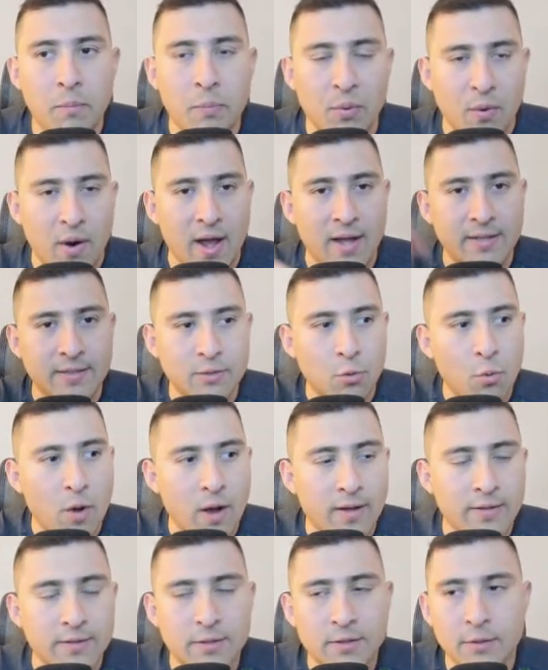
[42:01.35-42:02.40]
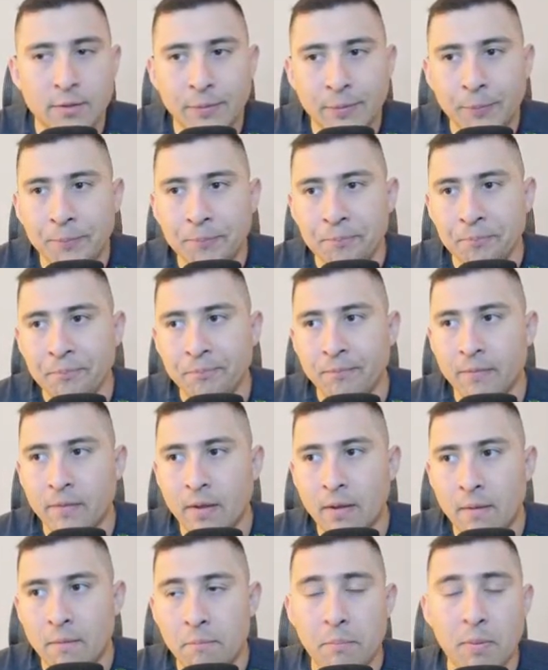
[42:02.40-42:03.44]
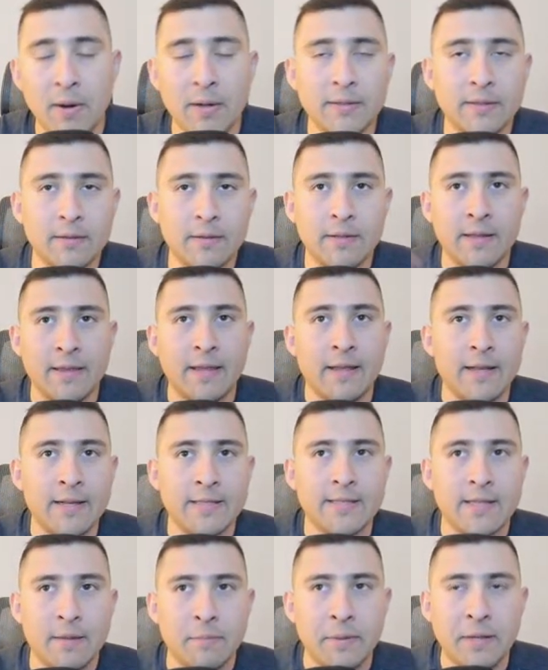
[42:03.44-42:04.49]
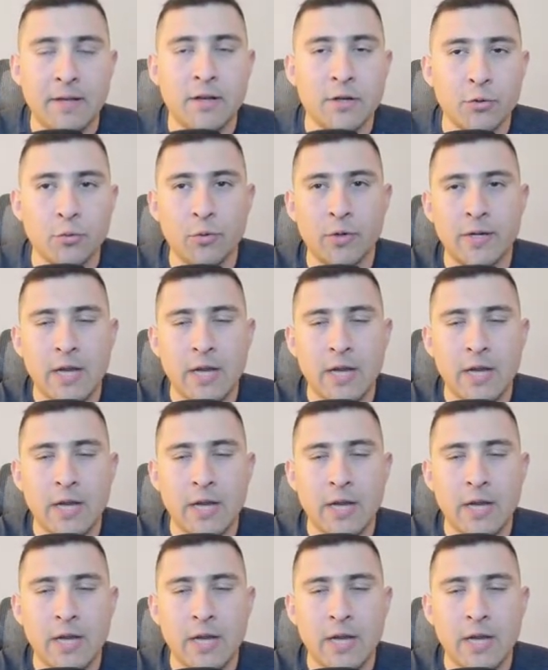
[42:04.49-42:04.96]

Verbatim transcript: price wise. But the thing is that because we're